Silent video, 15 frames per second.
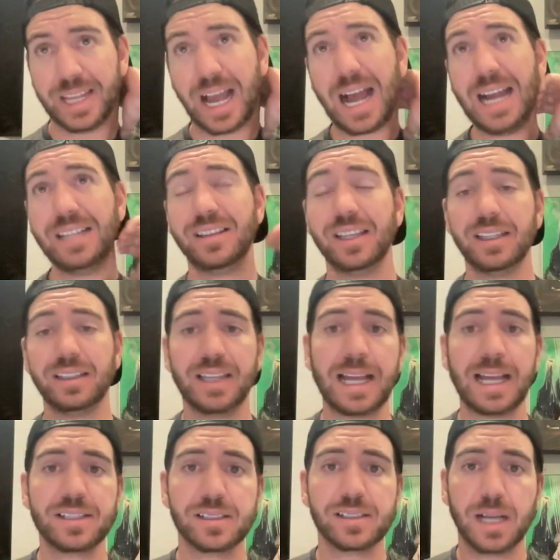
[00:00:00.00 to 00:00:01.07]
I think
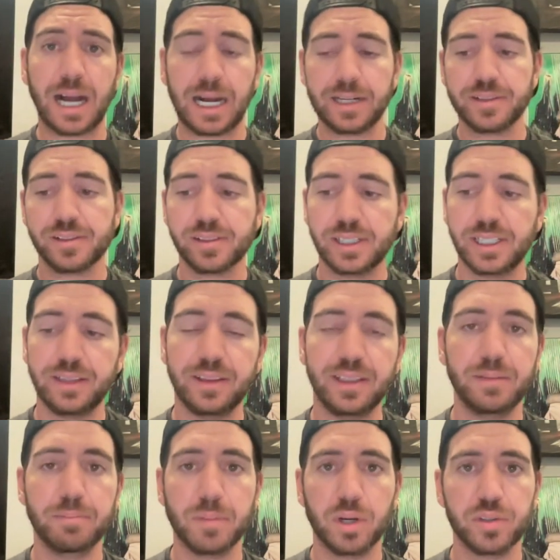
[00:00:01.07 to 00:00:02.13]
that's honestly
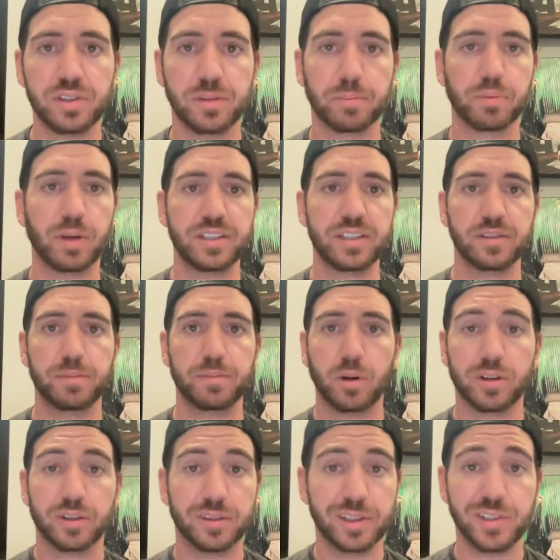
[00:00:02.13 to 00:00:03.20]
the most impressive
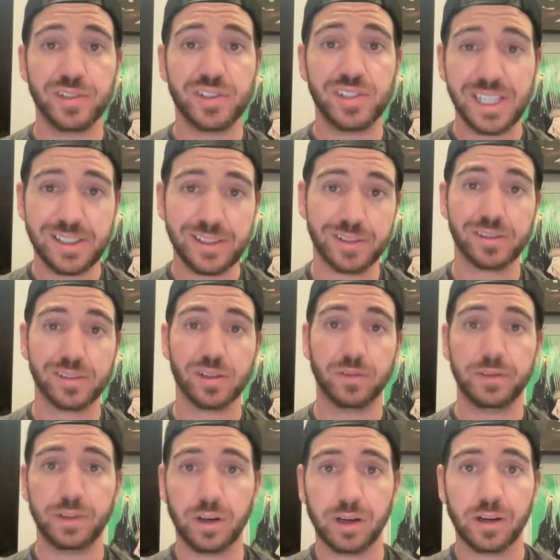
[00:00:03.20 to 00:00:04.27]
part of the season
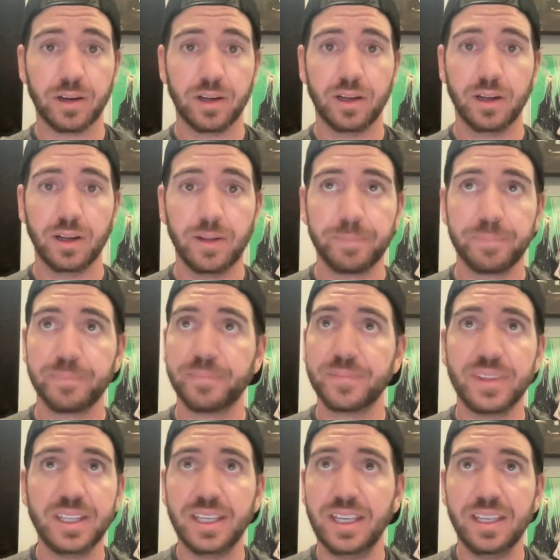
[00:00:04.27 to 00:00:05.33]
so far.
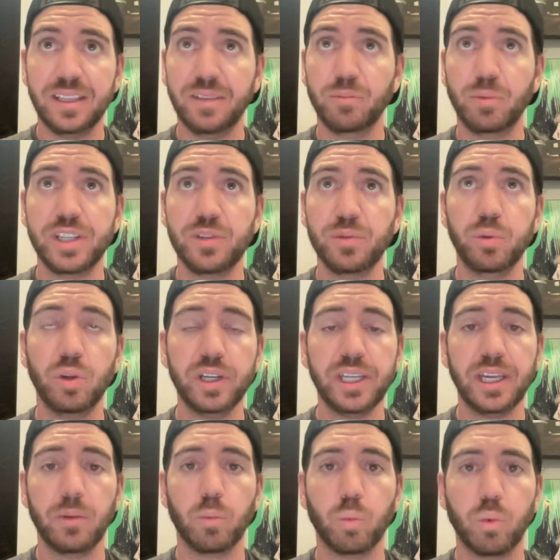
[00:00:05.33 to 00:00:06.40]
When you
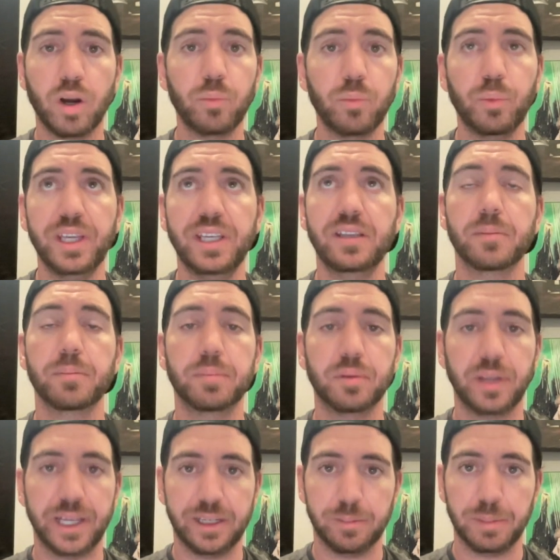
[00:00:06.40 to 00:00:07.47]
look at what we
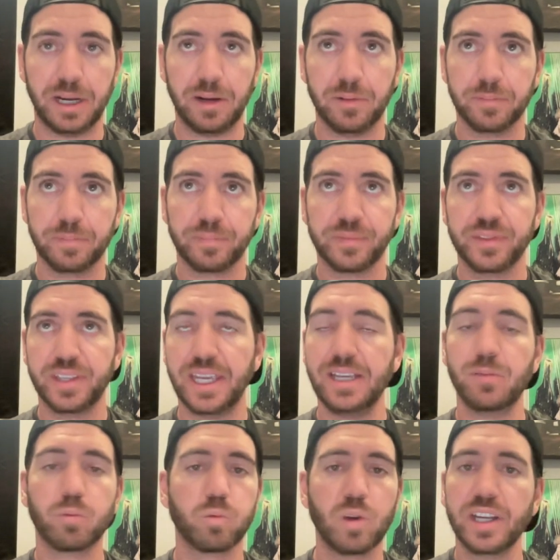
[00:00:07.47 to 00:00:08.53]
complained about,
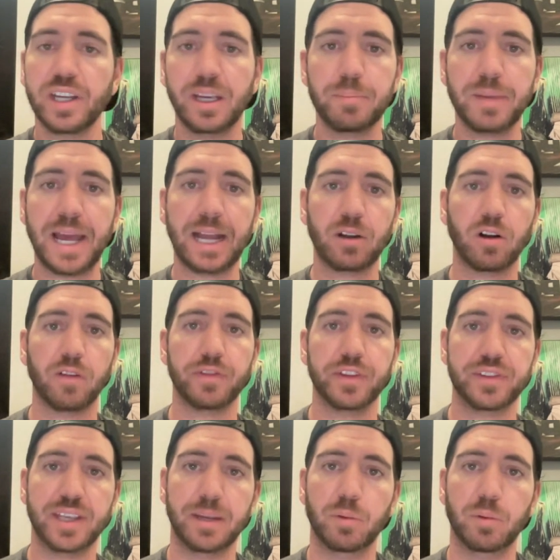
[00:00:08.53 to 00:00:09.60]
take running it back off
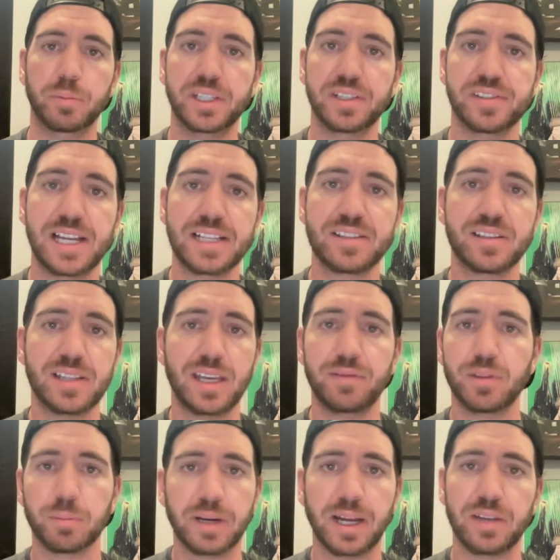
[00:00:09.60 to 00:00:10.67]
the table, because that's a
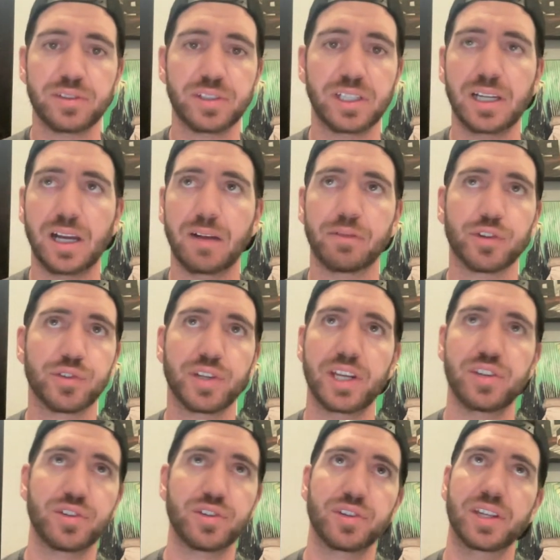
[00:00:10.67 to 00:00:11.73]
Dave Dombrowski
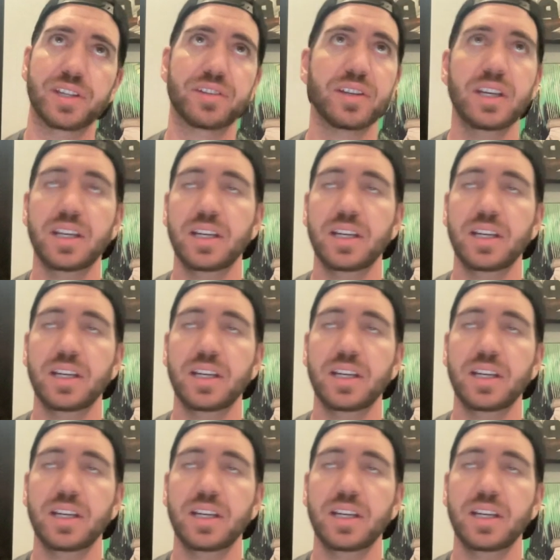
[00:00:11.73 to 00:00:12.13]
conversation that